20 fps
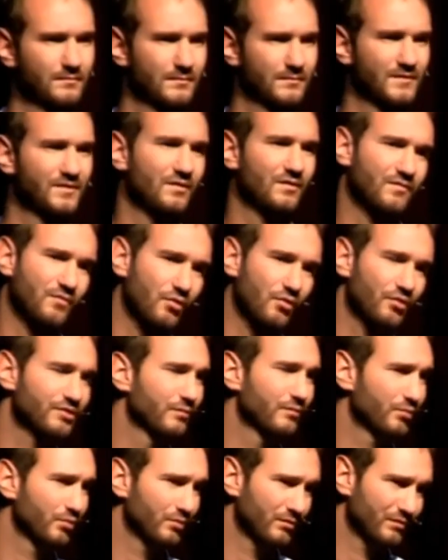so of course
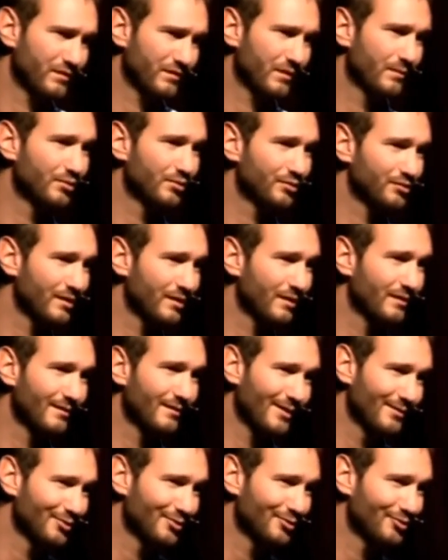I'm beautiful. I'm your son.
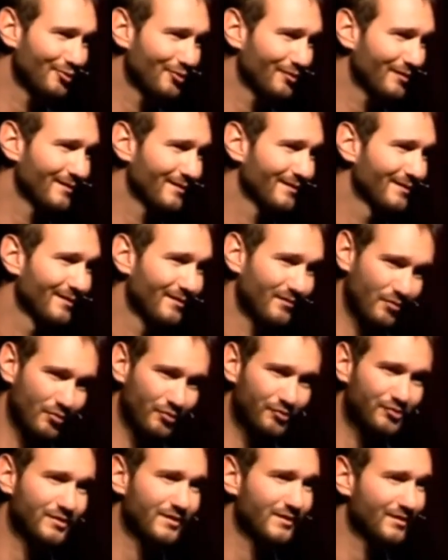I'm your daughter. Of
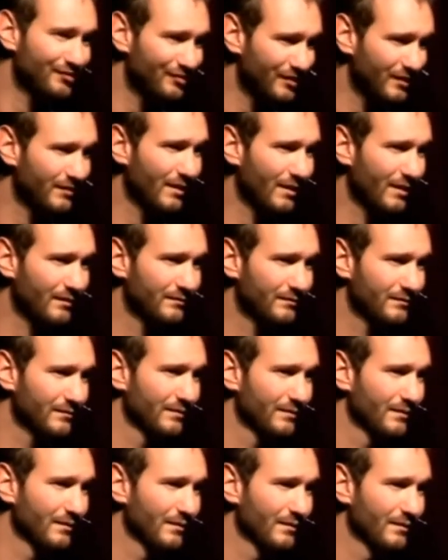course you're going to say that.
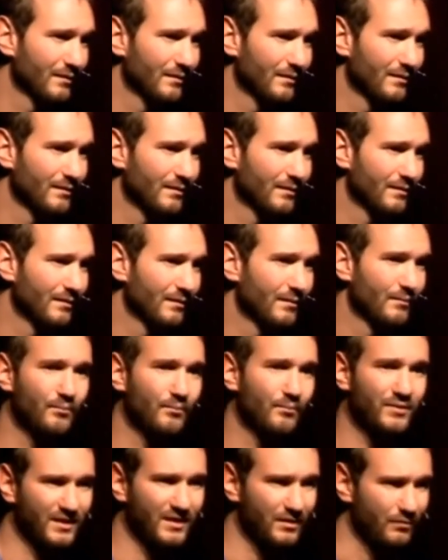
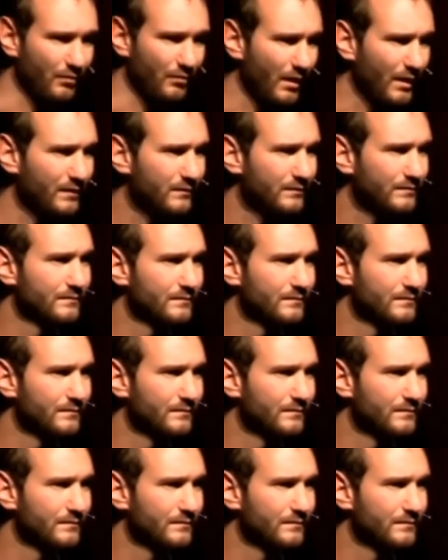But they're right.